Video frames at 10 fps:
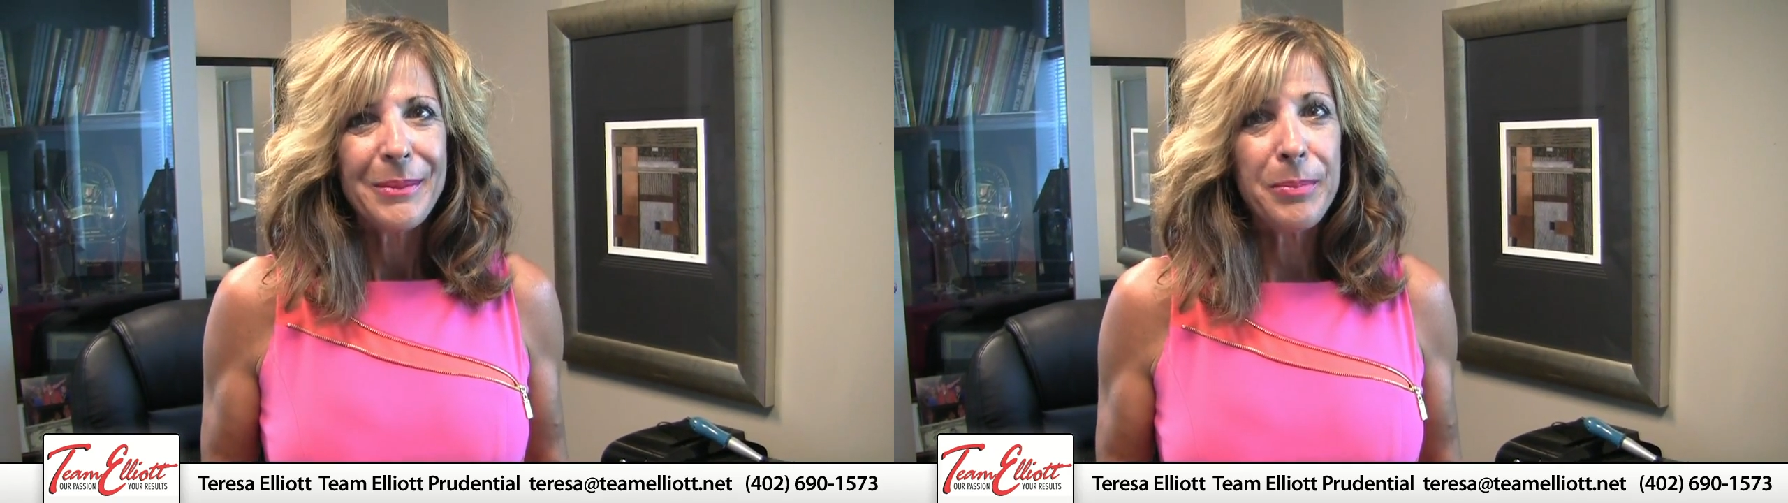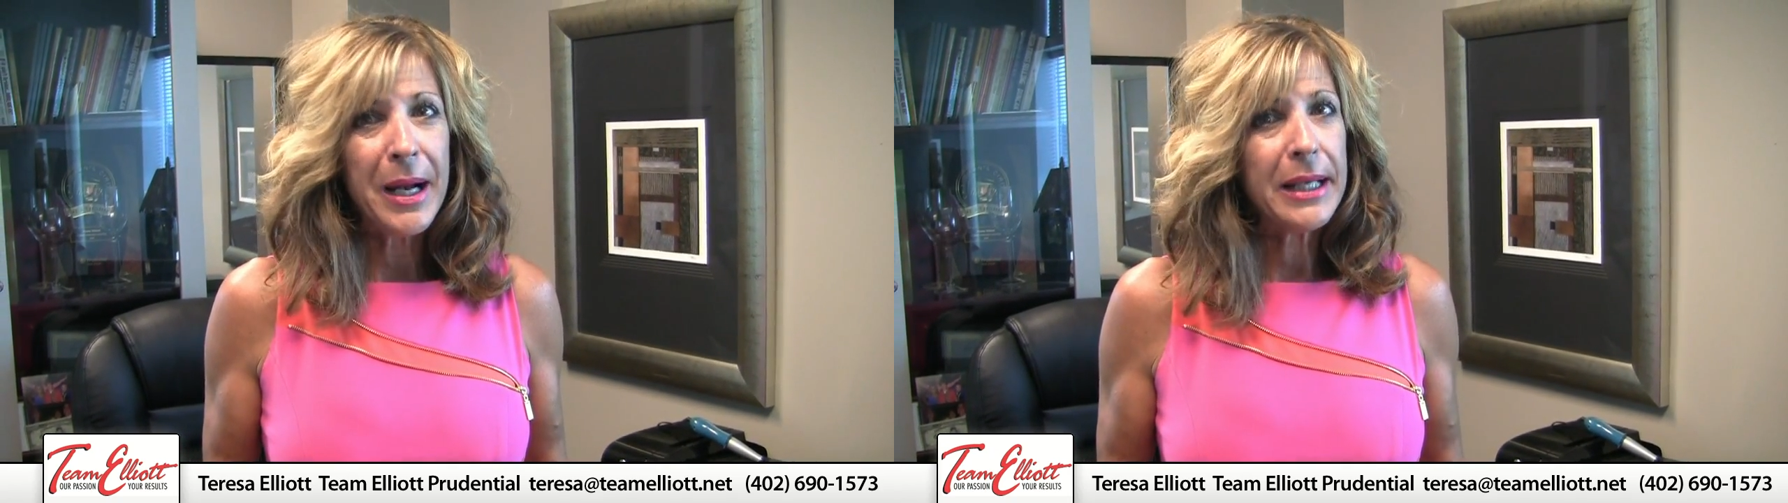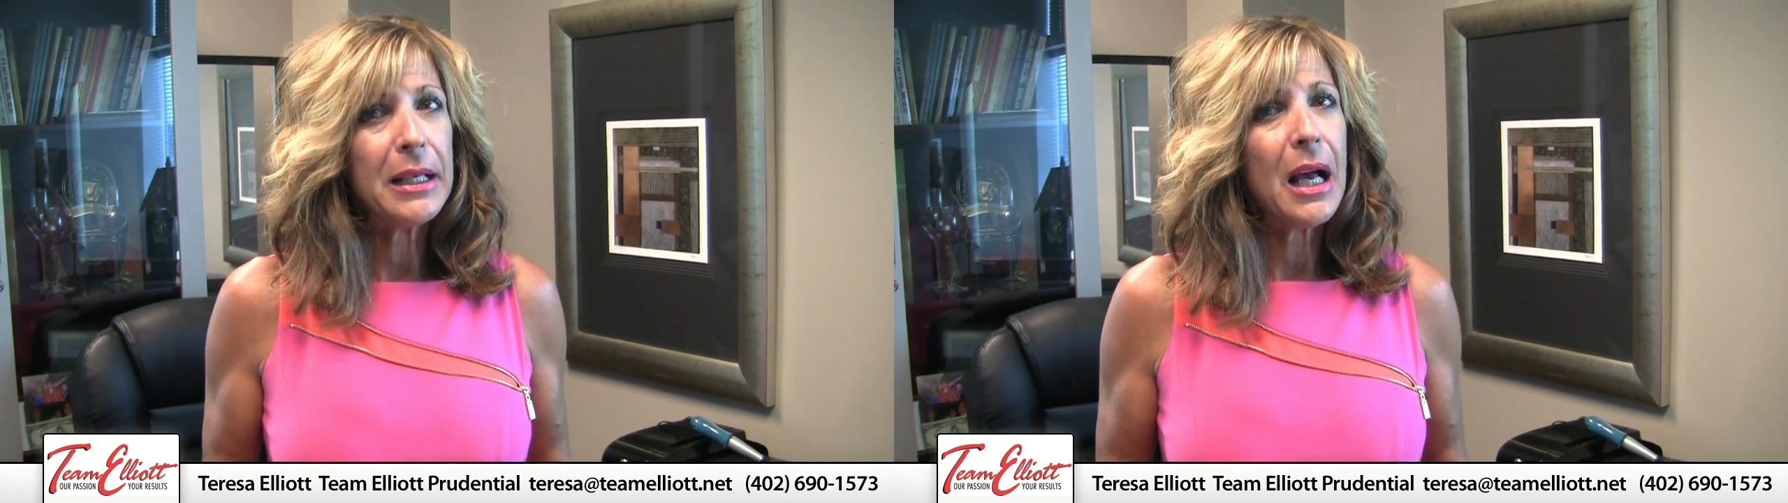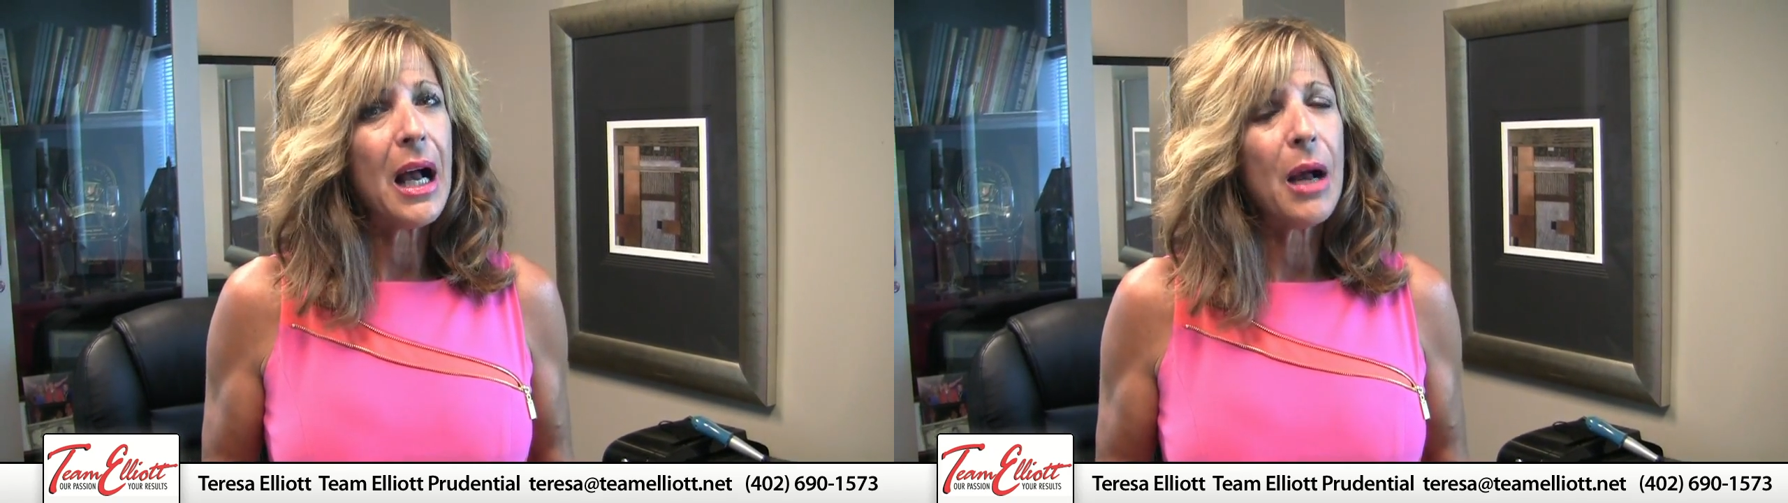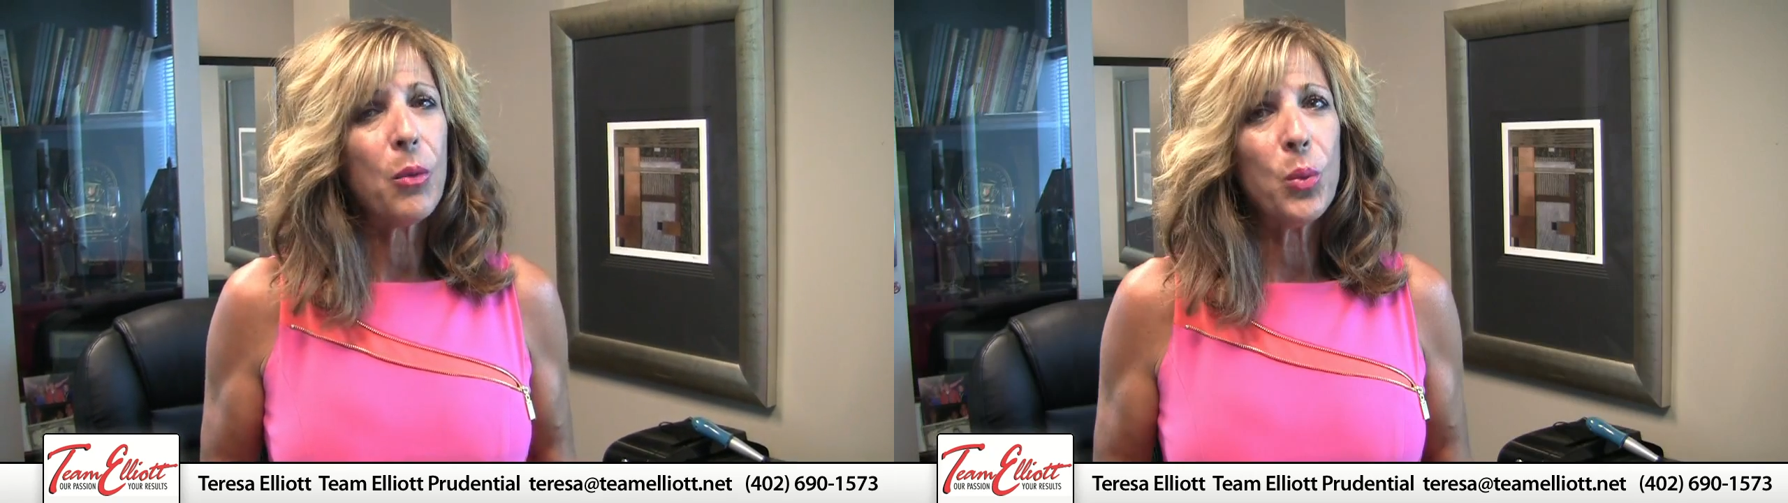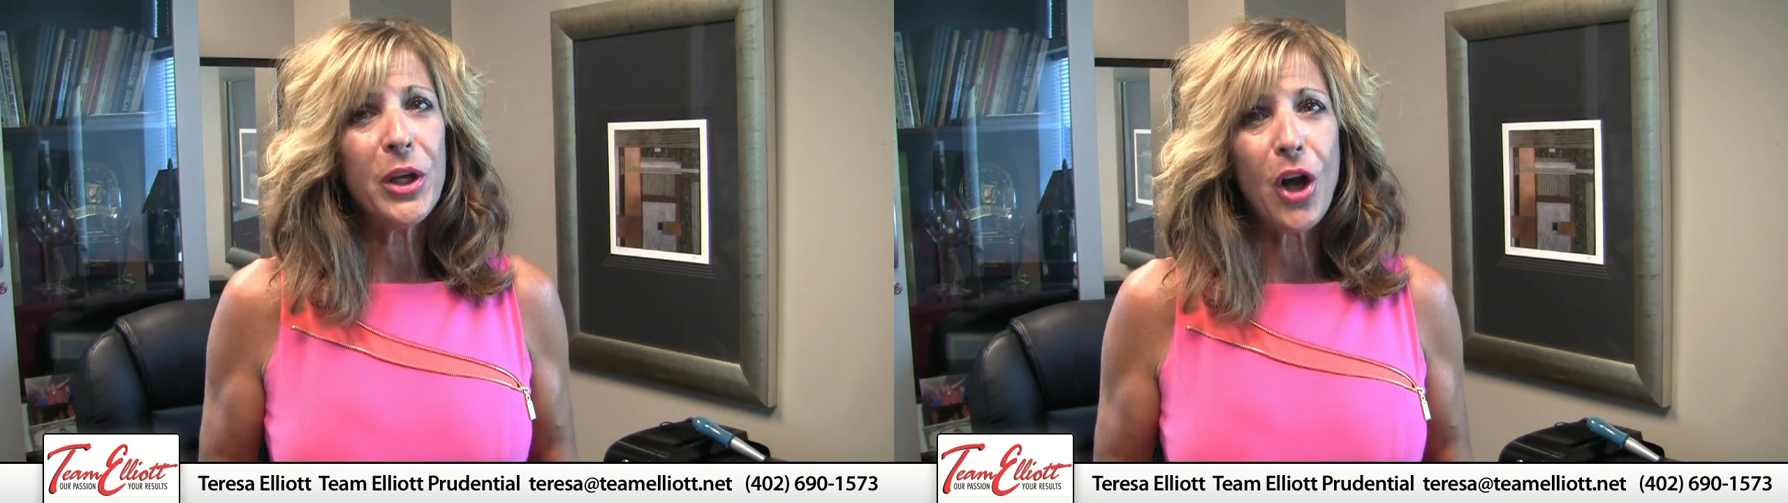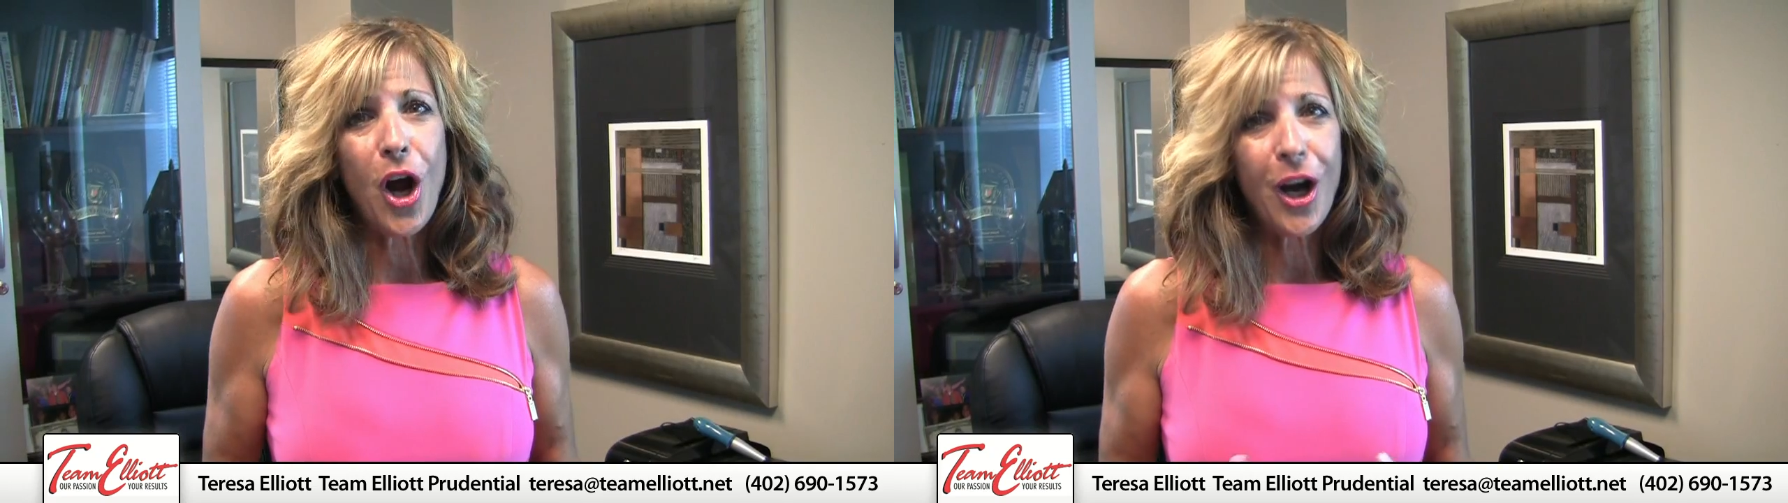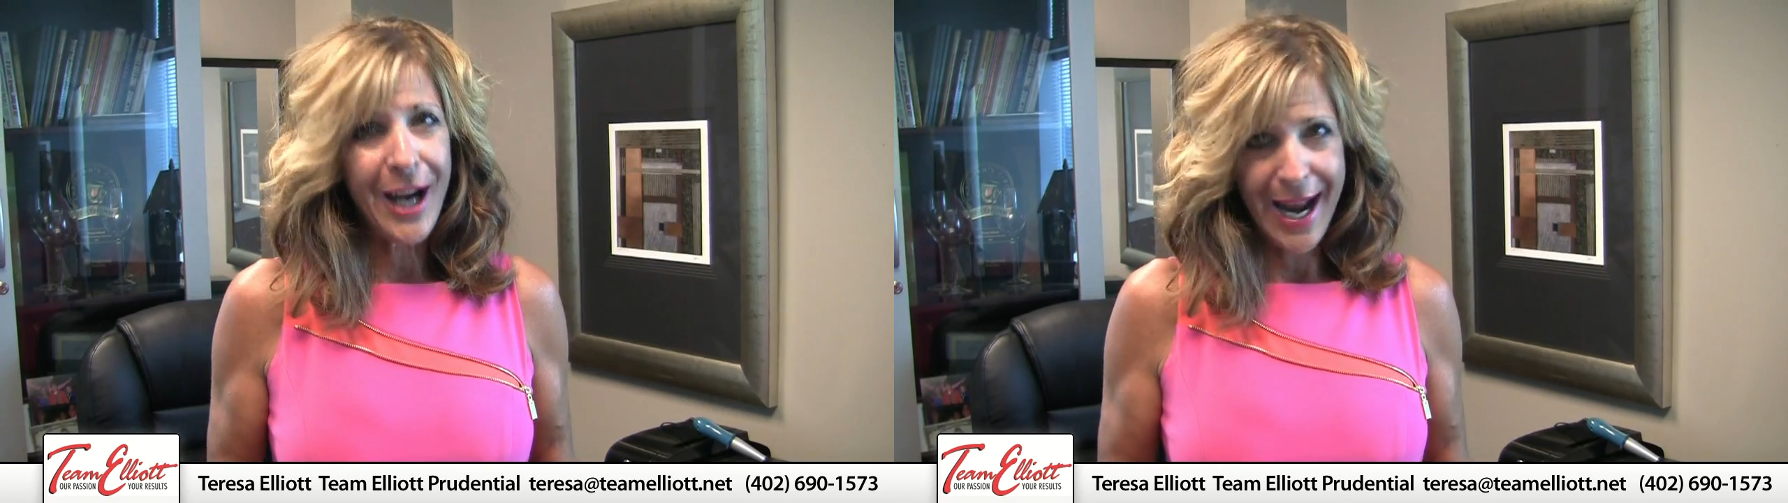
but we are